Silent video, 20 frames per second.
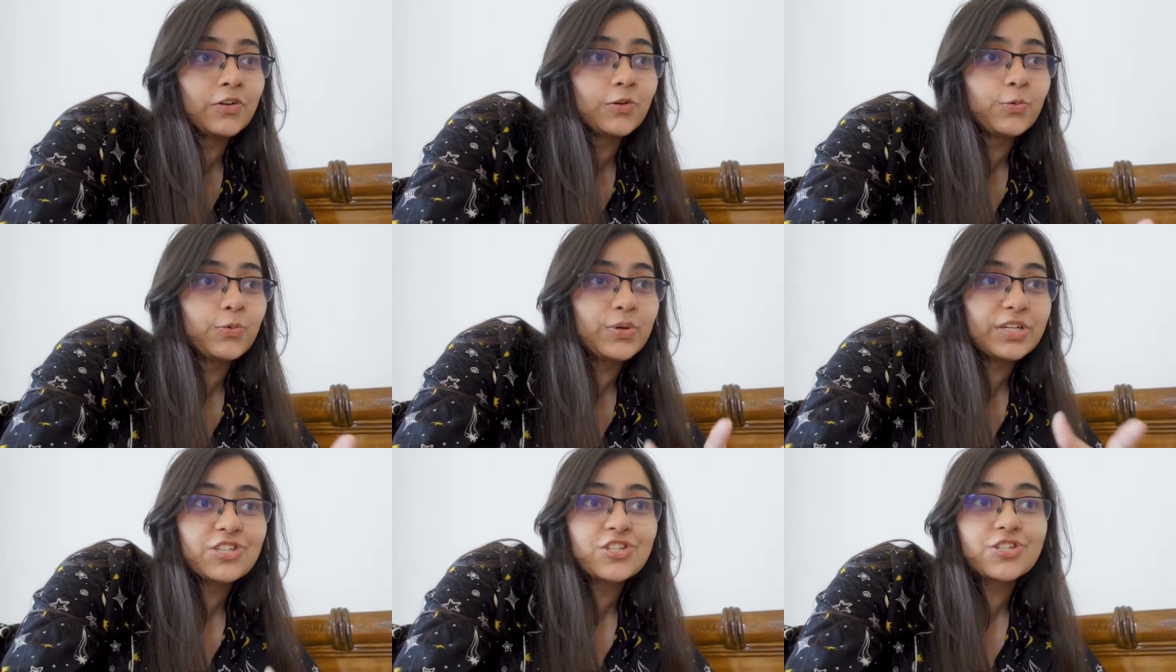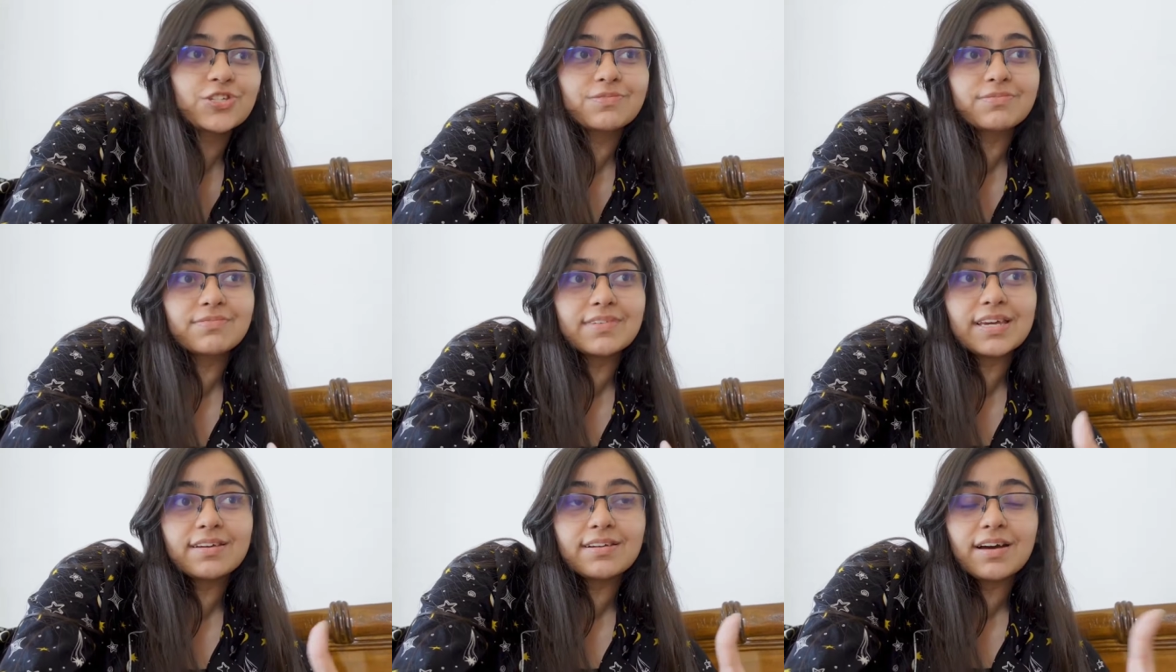which
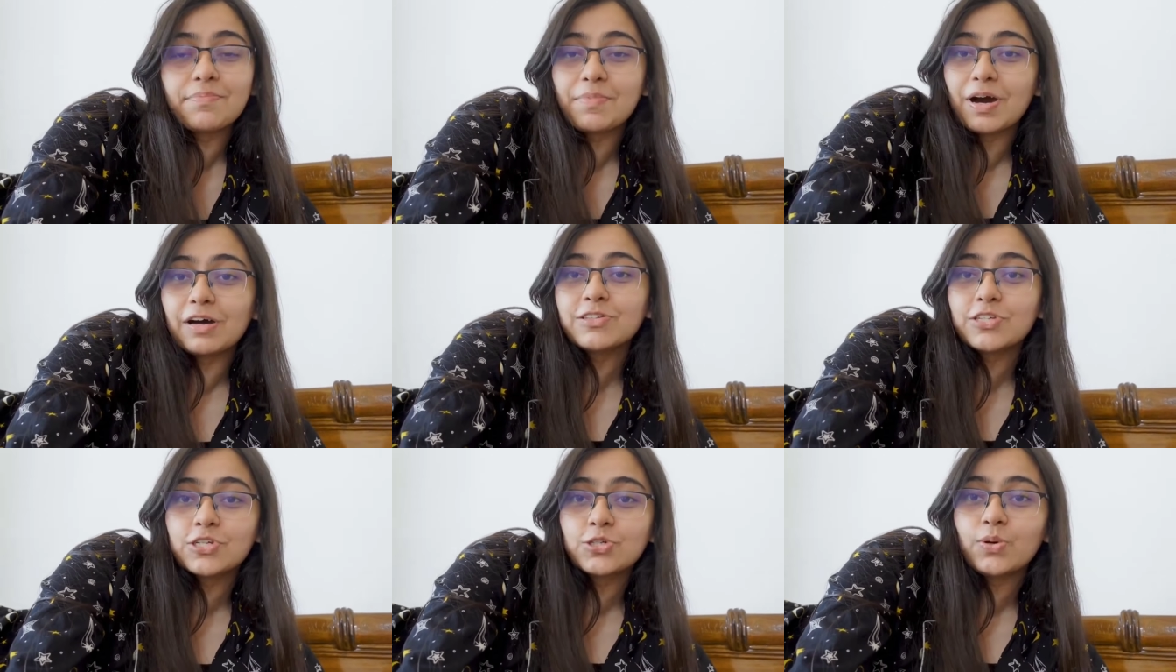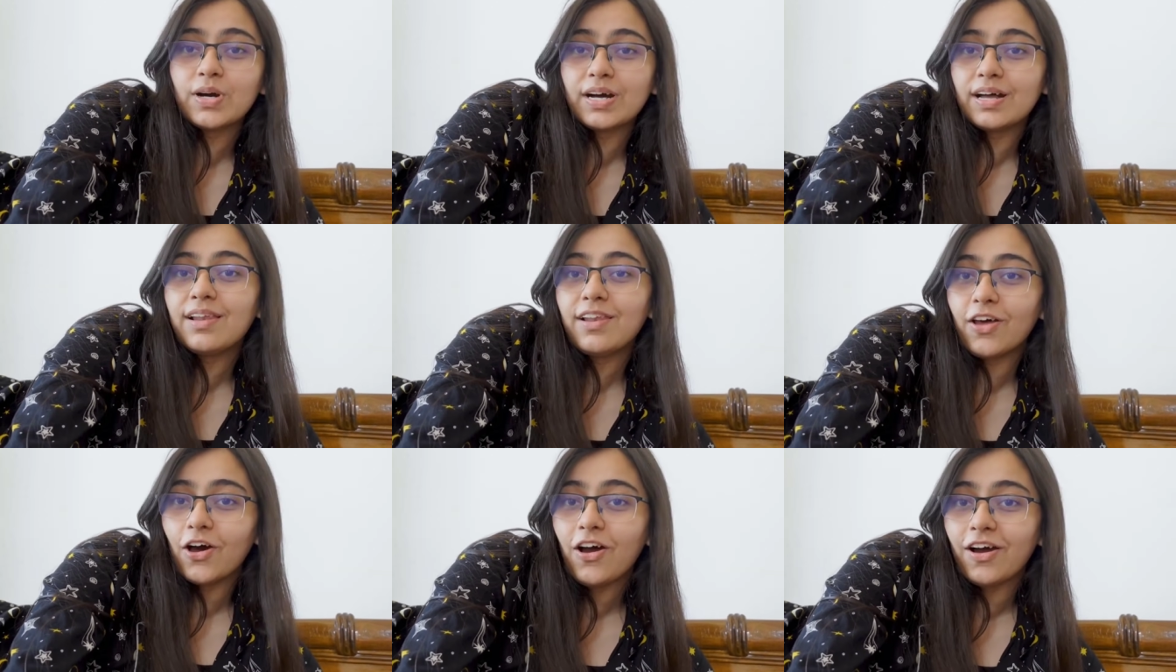amounts to
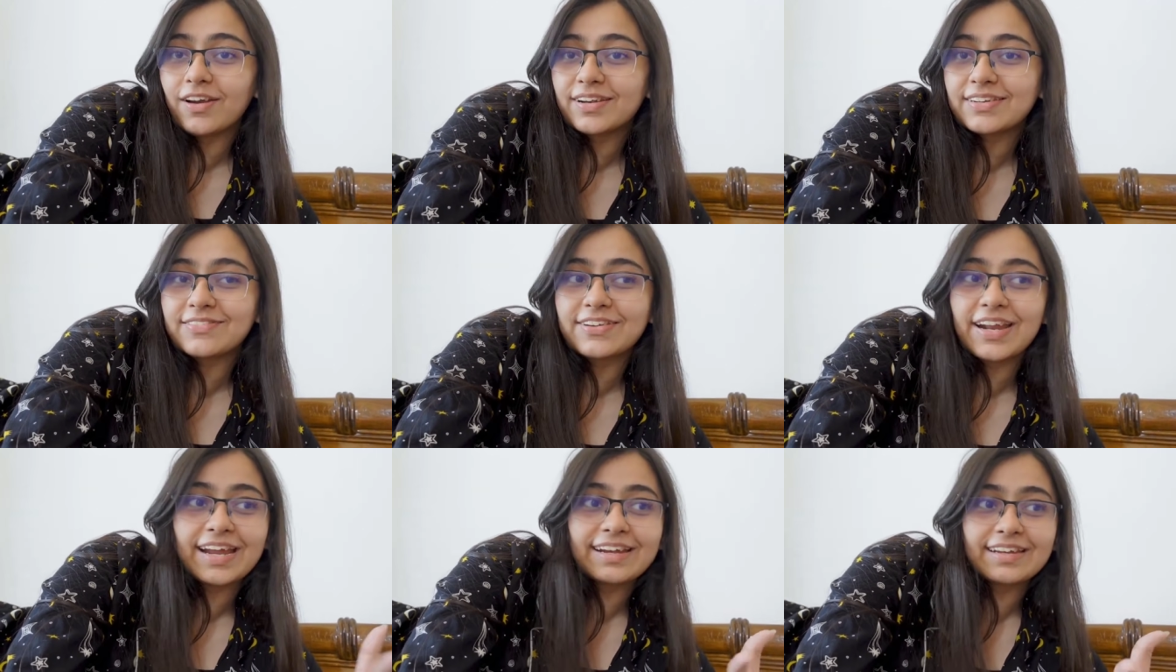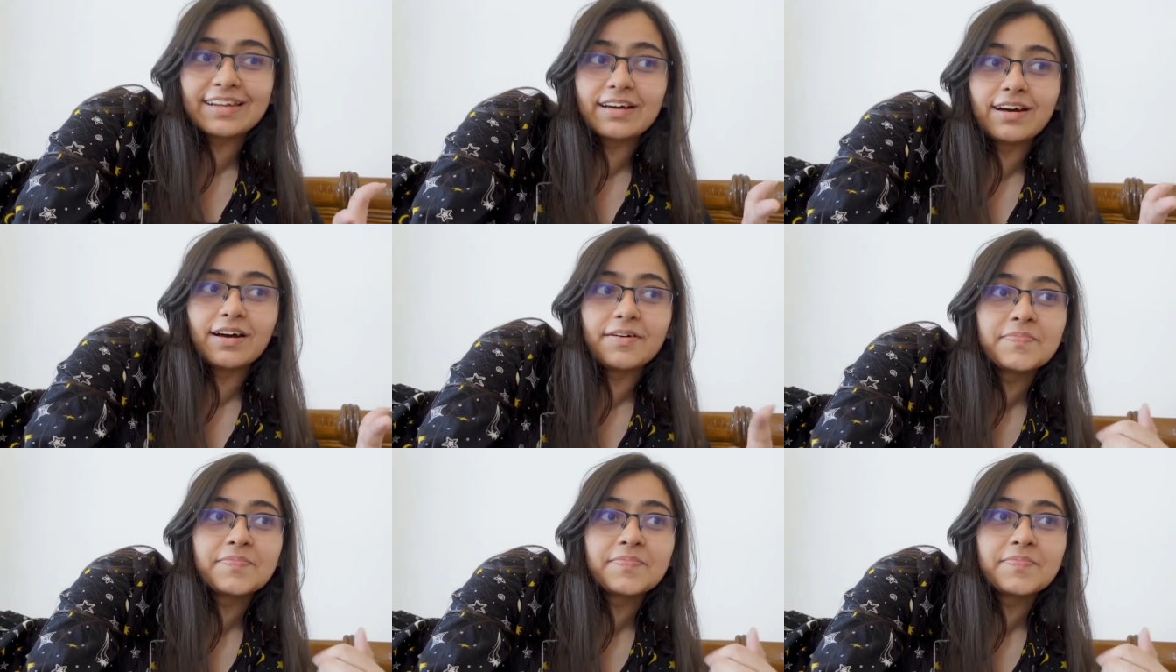a lot, right?